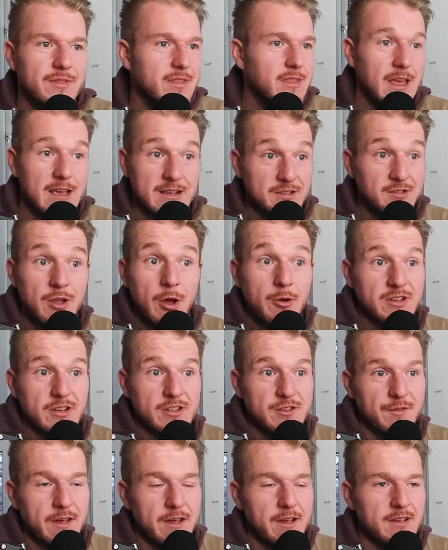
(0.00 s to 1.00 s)
there's no
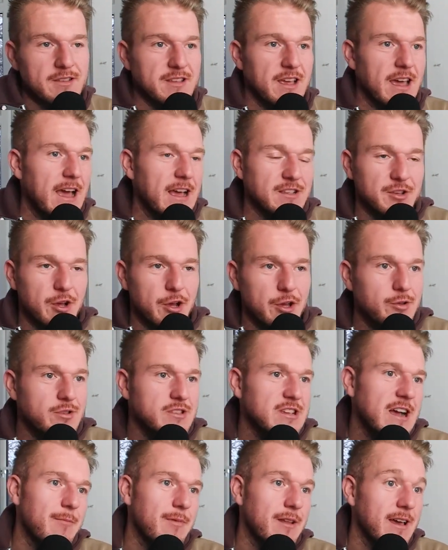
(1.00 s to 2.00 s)
such thing as a SIU
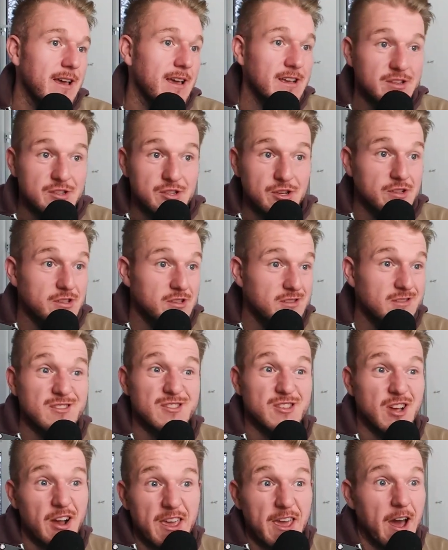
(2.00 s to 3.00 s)
tablet. It's just
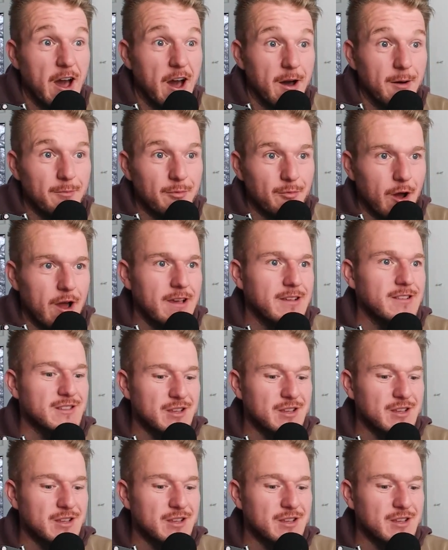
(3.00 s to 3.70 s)
suck it up, right?